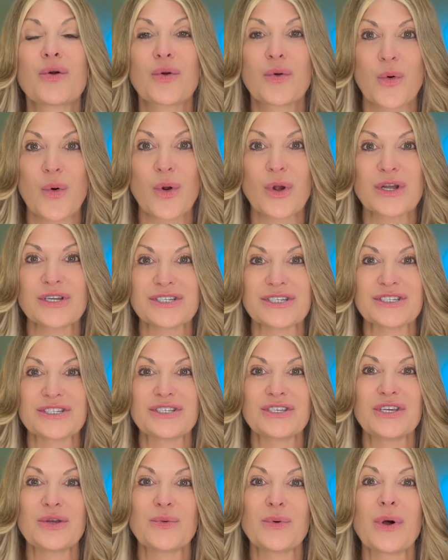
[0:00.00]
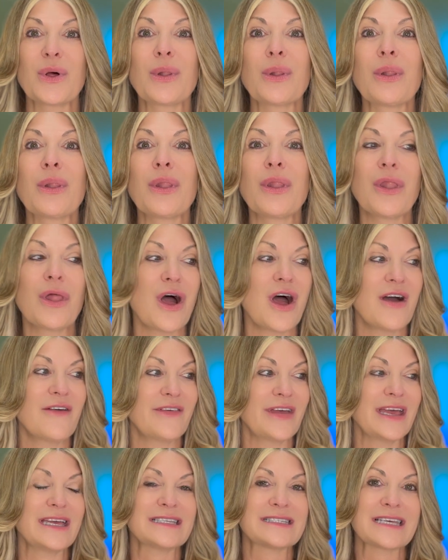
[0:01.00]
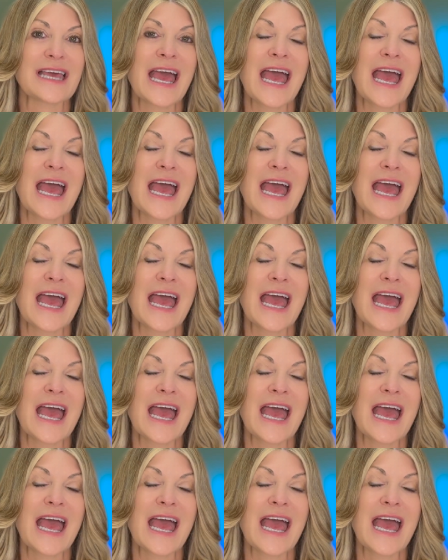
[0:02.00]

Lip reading: gorgeous. You will love it.